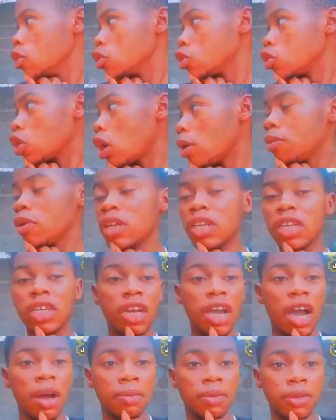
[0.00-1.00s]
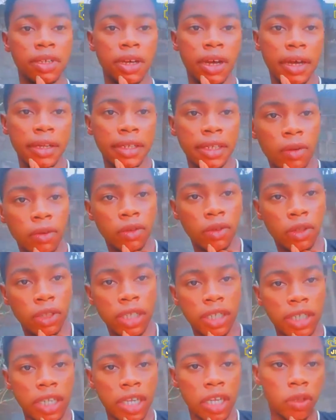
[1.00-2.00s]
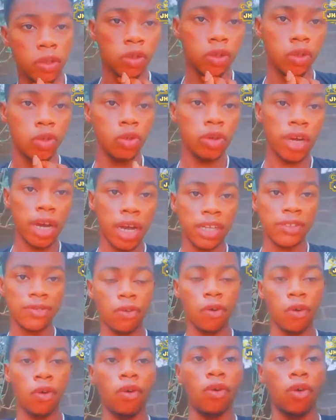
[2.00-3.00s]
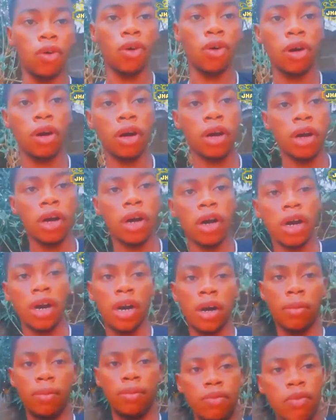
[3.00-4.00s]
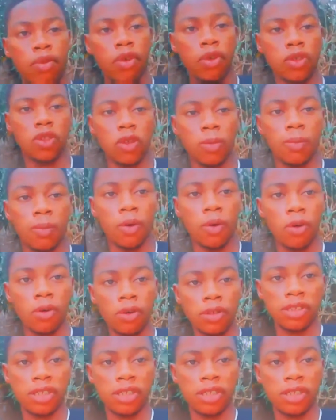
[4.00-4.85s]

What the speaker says: So I'm really happy, guys. I want to say thank you to you guys for your support.